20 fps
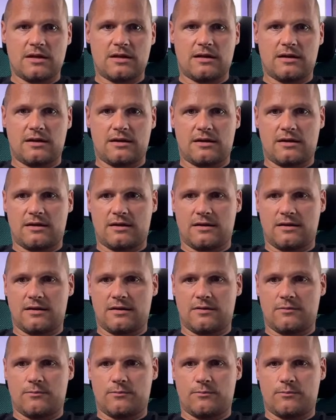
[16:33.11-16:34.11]

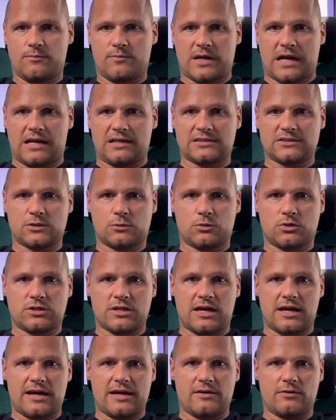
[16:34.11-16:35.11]
Also, what
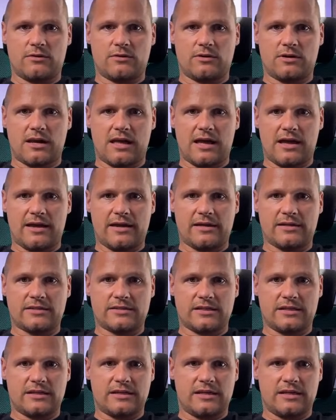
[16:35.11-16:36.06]
I liked in